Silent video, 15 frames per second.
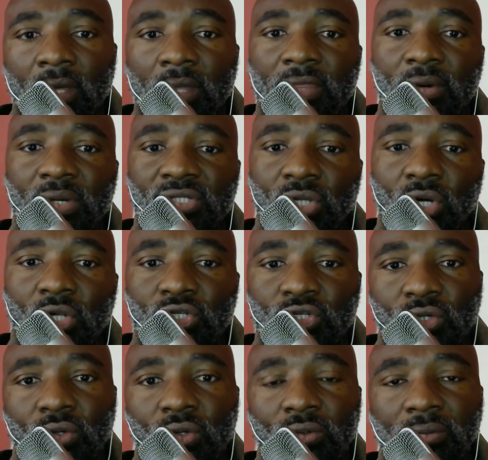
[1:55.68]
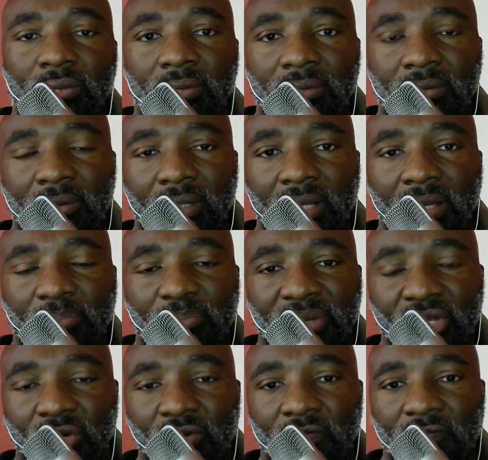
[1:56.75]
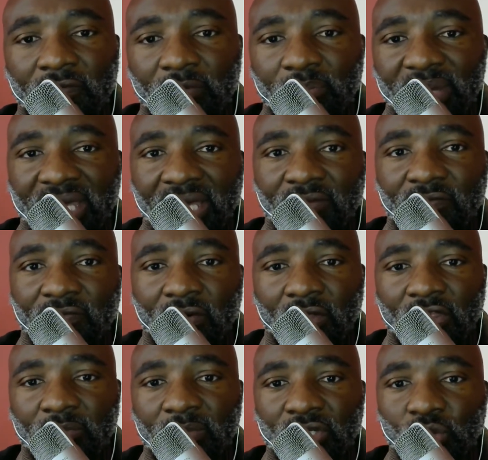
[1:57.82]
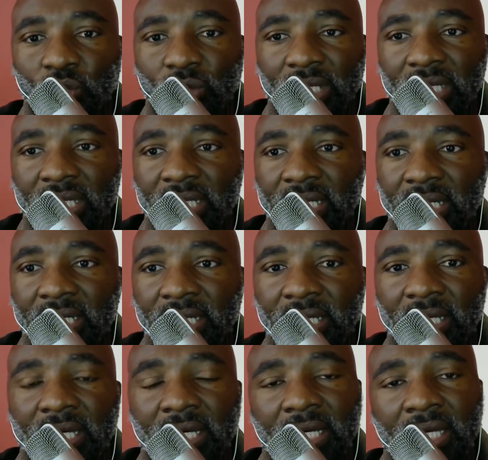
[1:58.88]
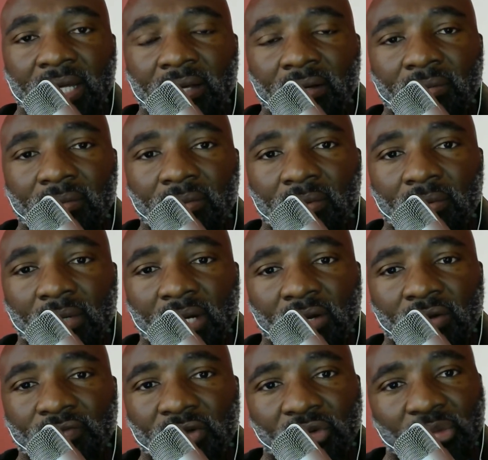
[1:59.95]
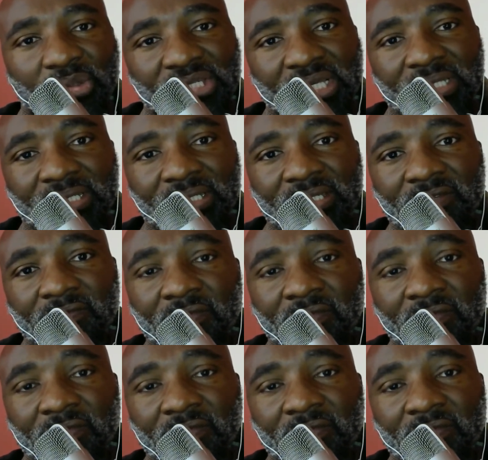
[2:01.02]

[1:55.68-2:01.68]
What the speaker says: There was also a bit of back and forth between one of the representative